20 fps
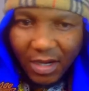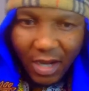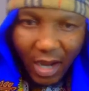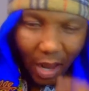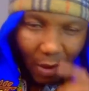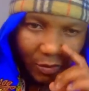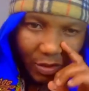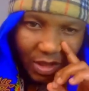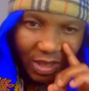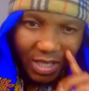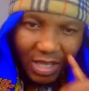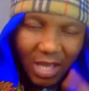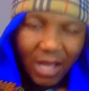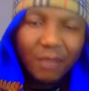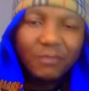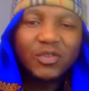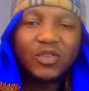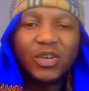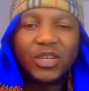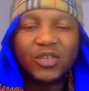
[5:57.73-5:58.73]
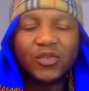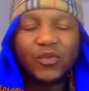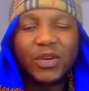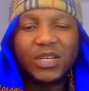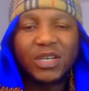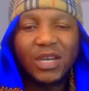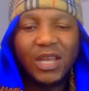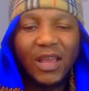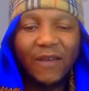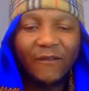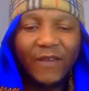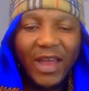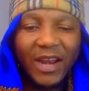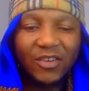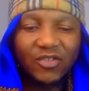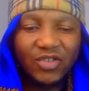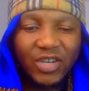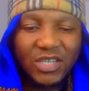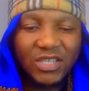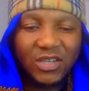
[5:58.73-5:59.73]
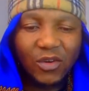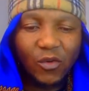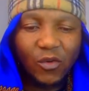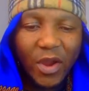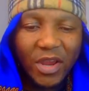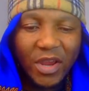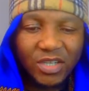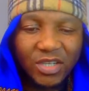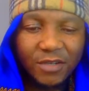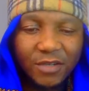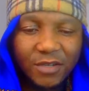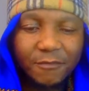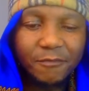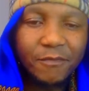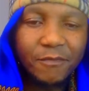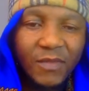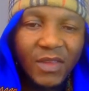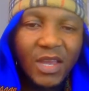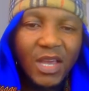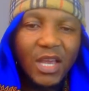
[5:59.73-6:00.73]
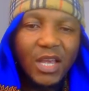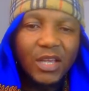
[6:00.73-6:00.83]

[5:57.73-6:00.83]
Now we come to this question here, very interesting question.